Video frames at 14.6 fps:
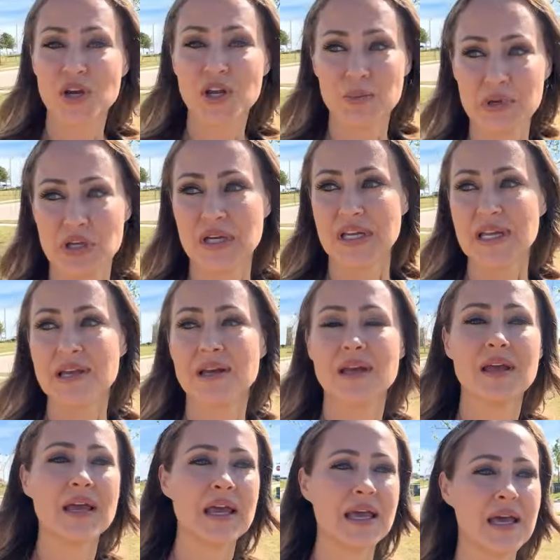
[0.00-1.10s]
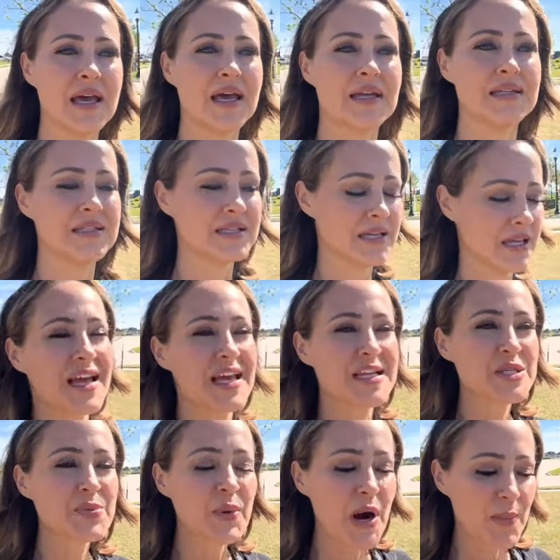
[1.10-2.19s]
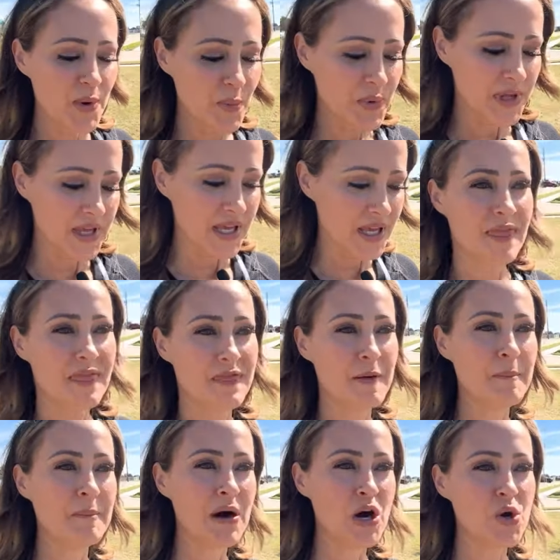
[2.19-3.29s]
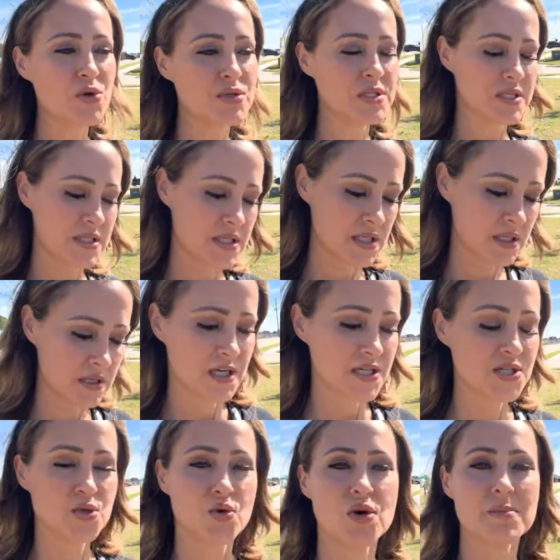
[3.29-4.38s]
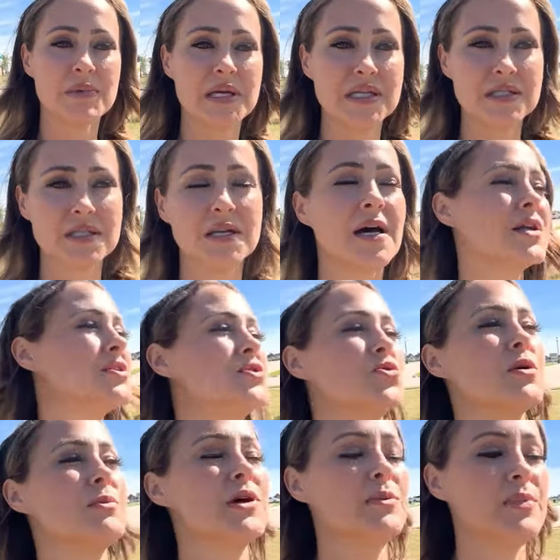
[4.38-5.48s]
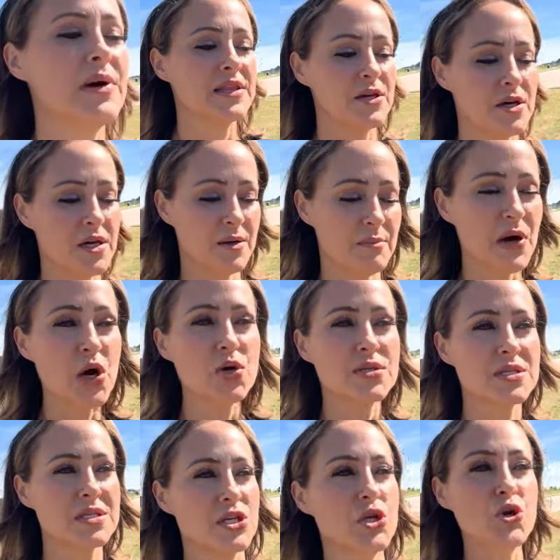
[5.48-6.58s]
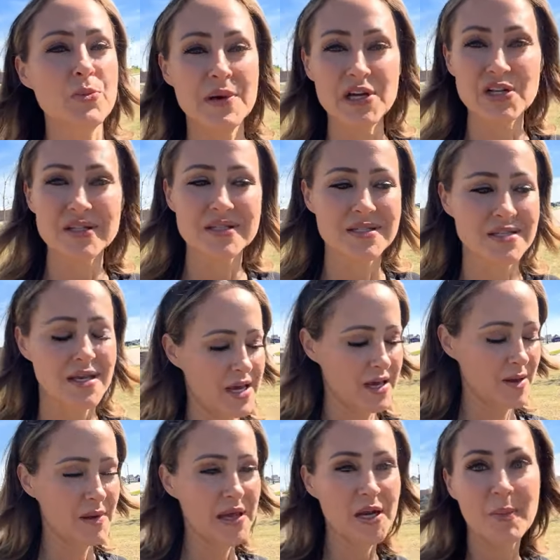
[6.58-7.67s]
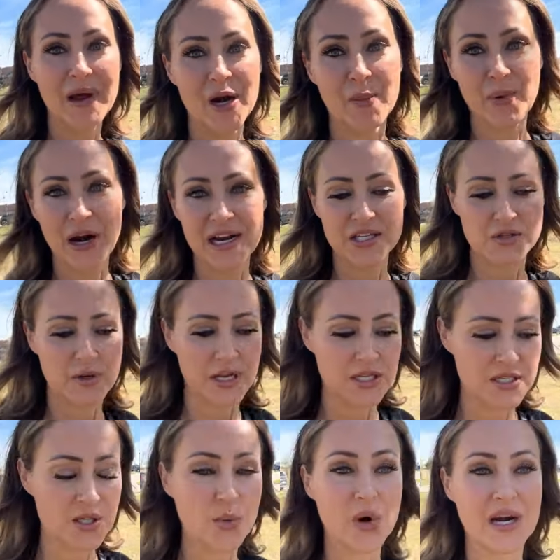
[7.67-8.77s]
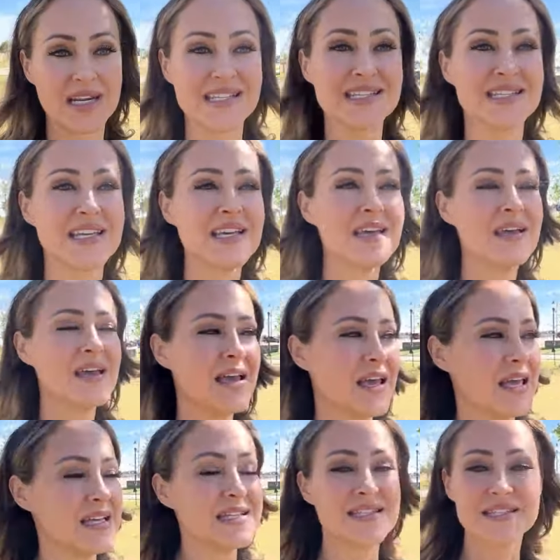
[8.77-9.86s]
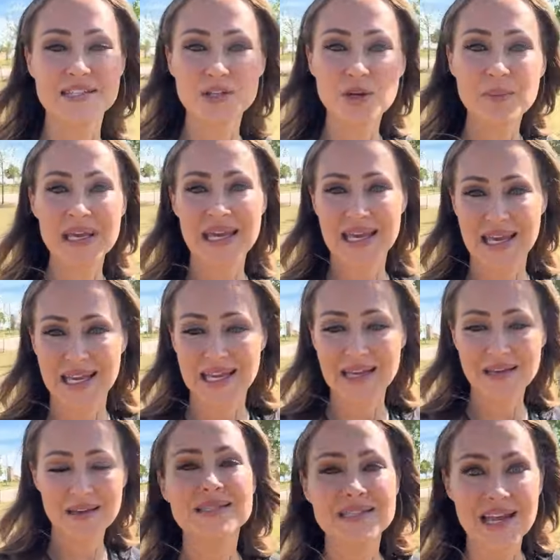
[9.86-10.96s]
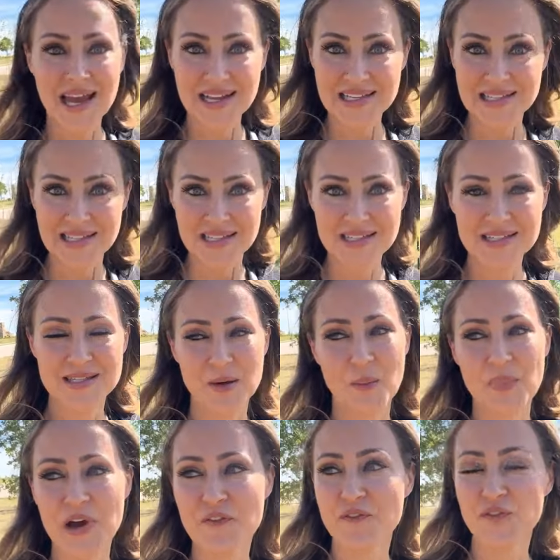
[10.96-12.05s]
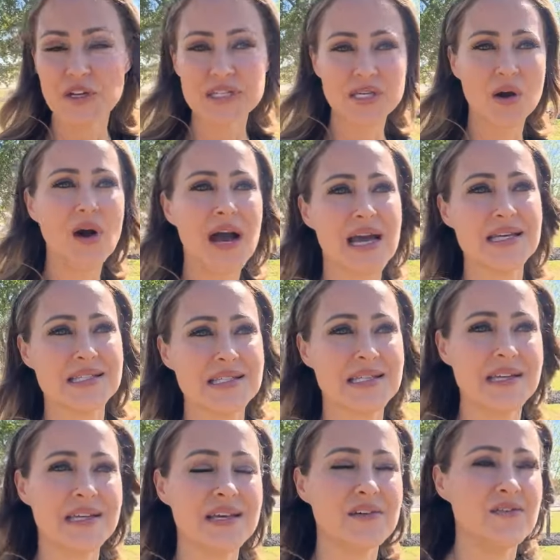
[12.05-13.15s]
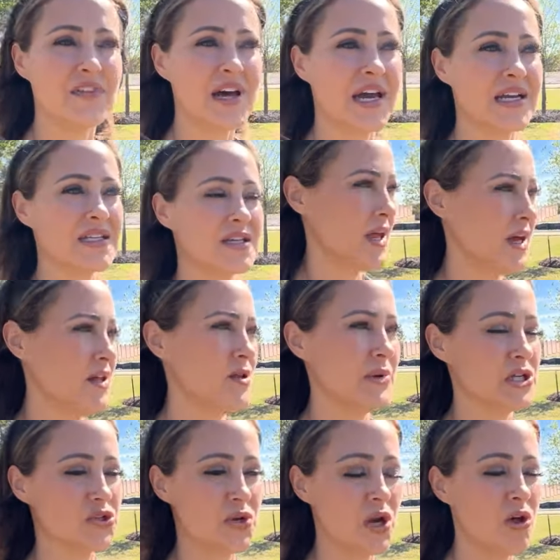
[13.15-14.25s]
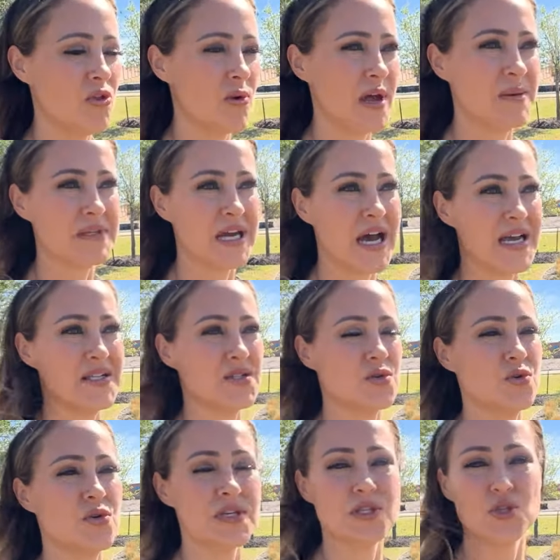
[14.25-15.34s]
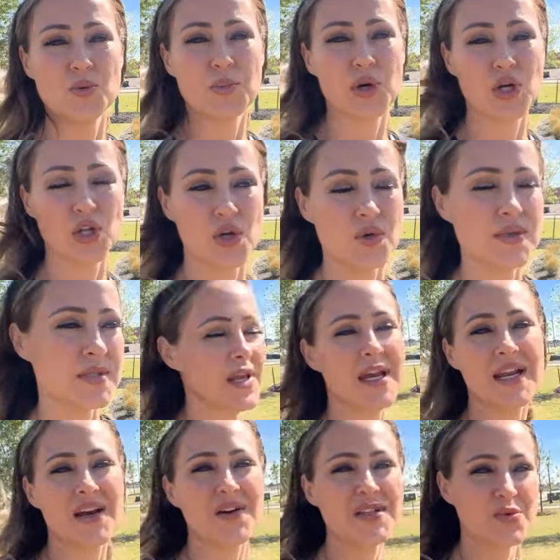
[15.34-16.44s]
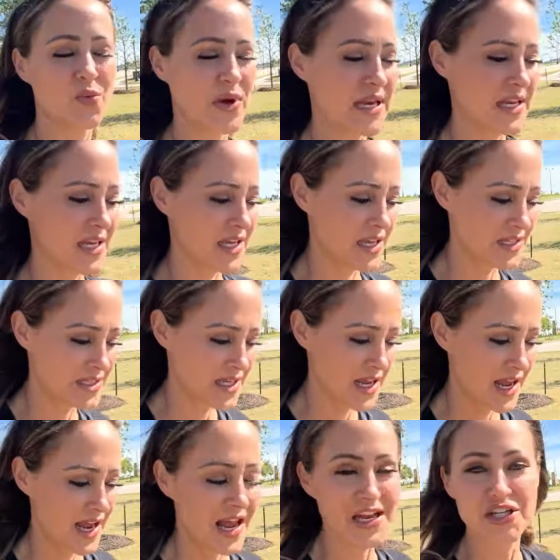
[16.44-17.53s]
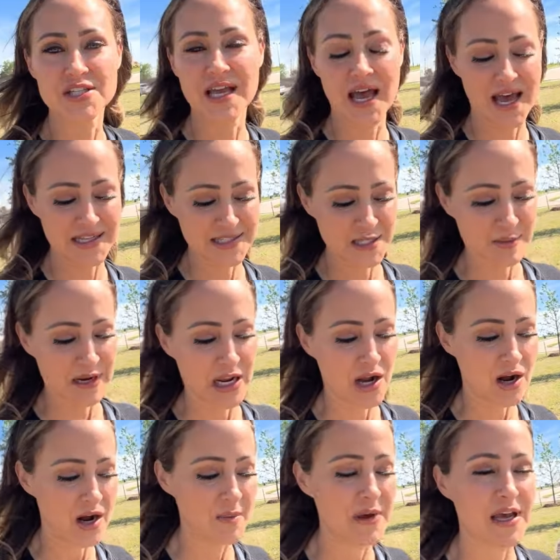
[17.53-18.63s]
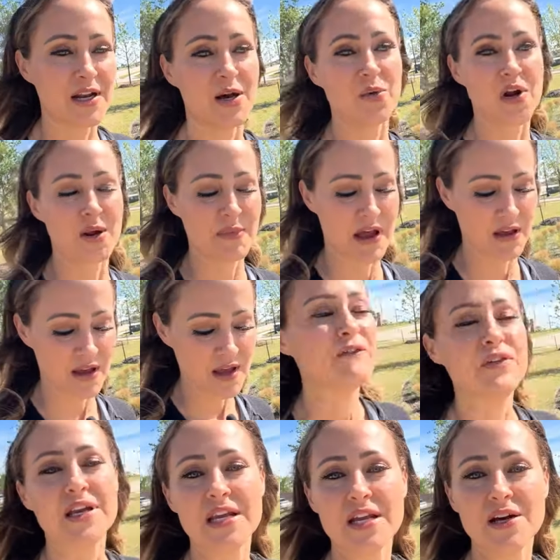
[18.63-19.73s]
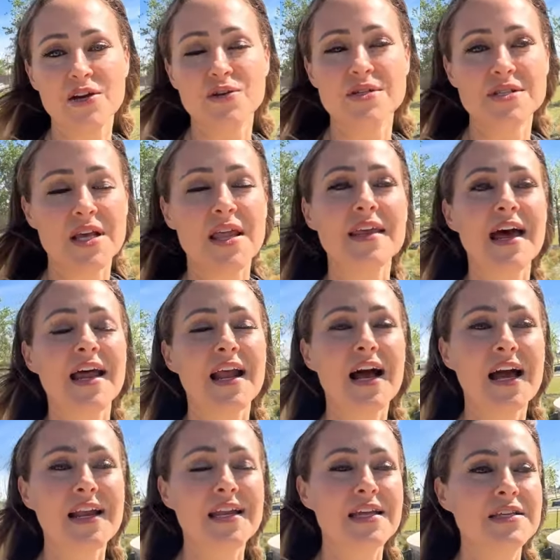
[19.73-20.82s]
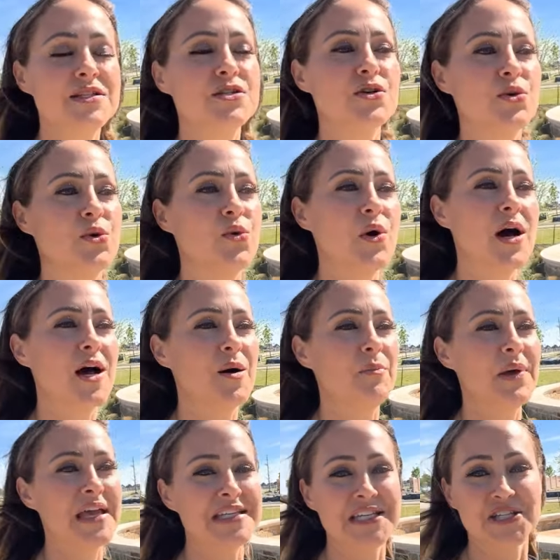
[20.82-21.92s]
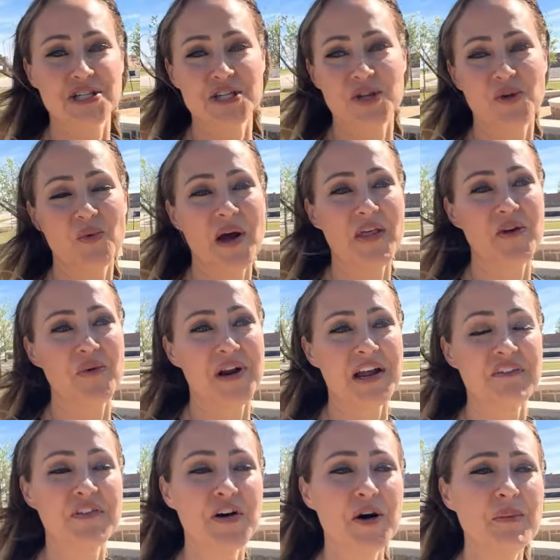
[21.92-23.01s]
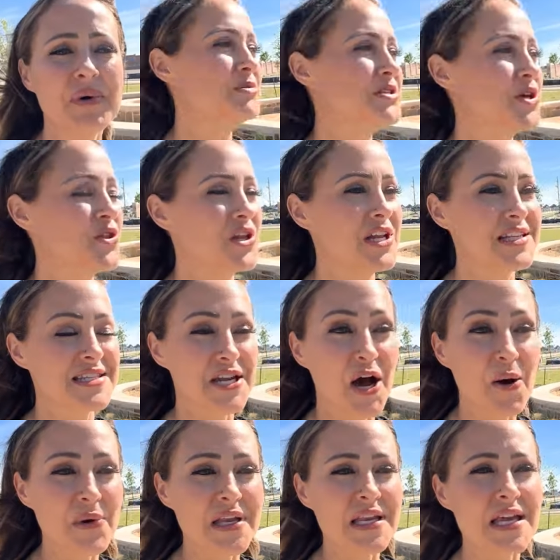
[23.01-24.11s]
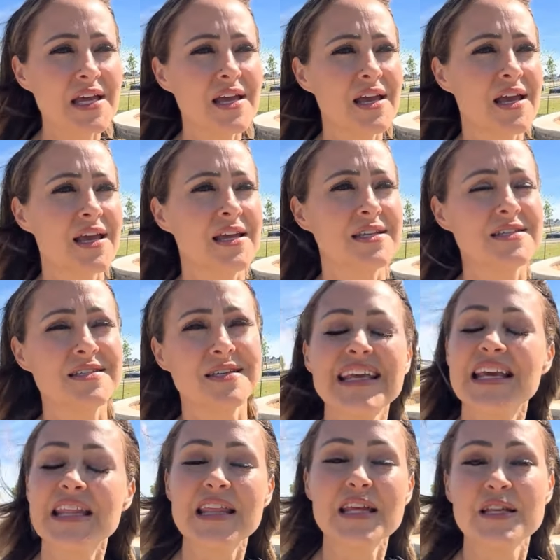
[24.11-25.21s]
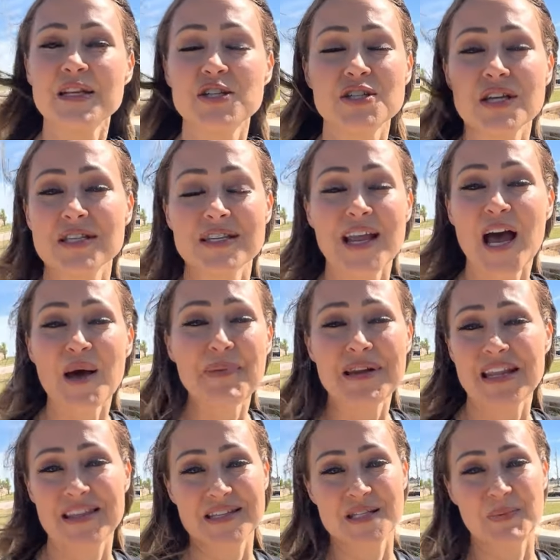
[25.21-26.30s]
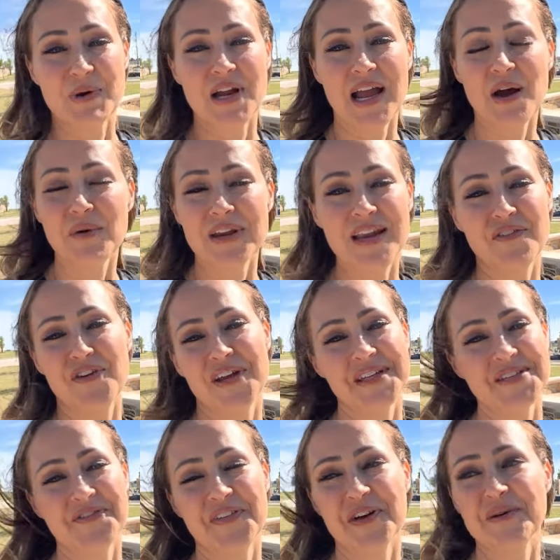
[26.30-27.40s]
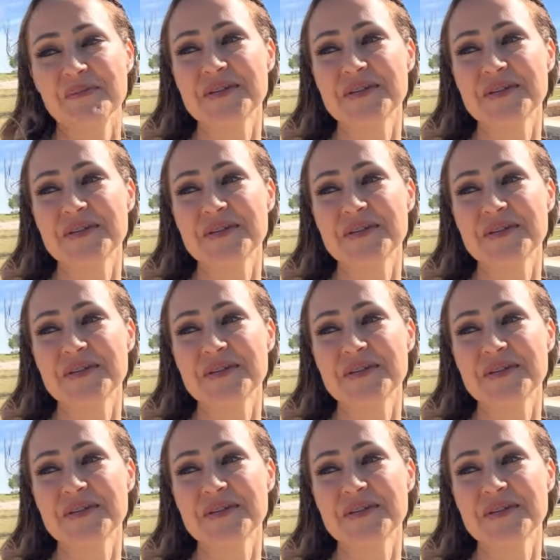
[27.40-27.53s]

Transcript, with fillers: community, and it's probably the most assortment, not assortment, the most new builds um, in a better price range that we're going to see. It's still McKinney, Texas, but Frisco I S D. In fact, elementary all the way up to high school is super close. I know it's windy again today. I just had somebody comment on one of my videos that I need to um, pay attention to the weather when I film so that it's not windy, and it, it just doesn't happen in the spring. I would never get to film,